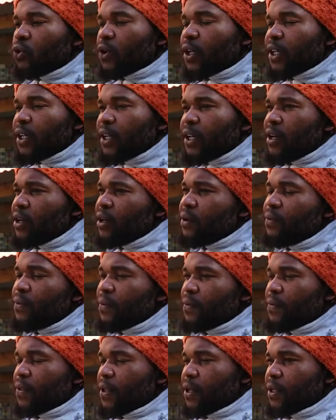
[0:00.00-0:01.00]
during the
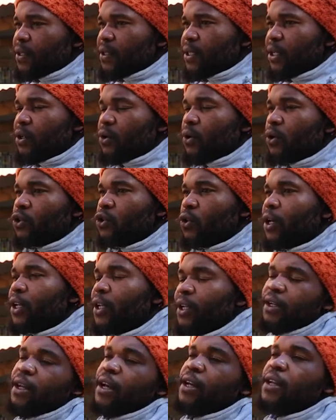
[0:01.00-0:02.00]
1950s and also
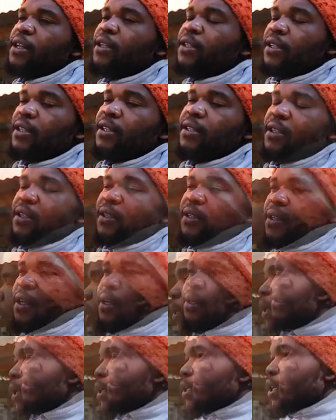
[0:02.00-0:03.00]
in the 1960s.
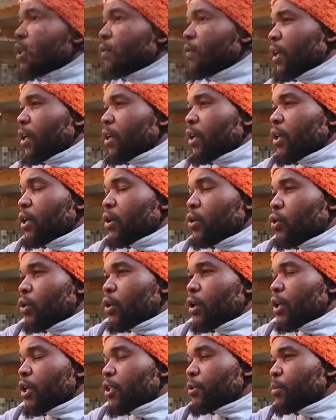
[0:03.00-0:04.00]
He delivered
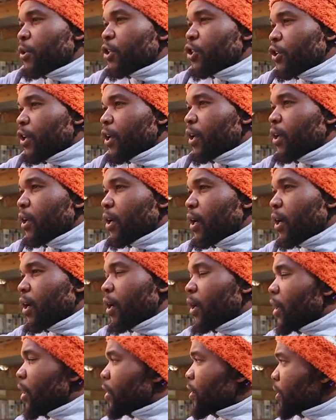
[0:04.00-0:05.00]
a speech there
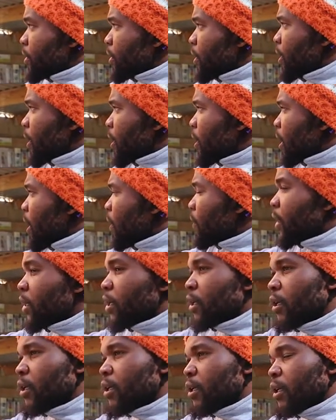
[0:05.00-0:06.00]
addressing the crowd,
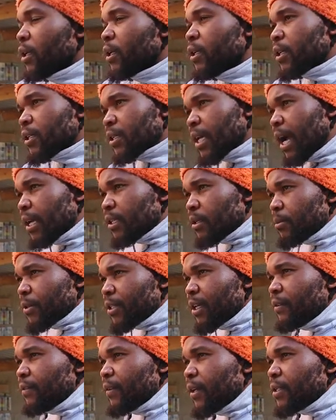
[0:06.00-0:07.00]
and he disguised
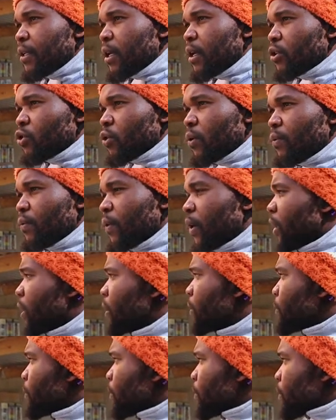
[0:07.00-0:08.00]
himself as a
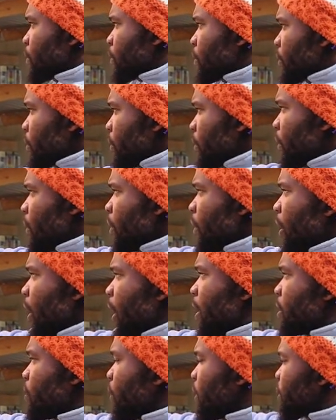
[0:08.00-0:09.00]
chauffeur. As he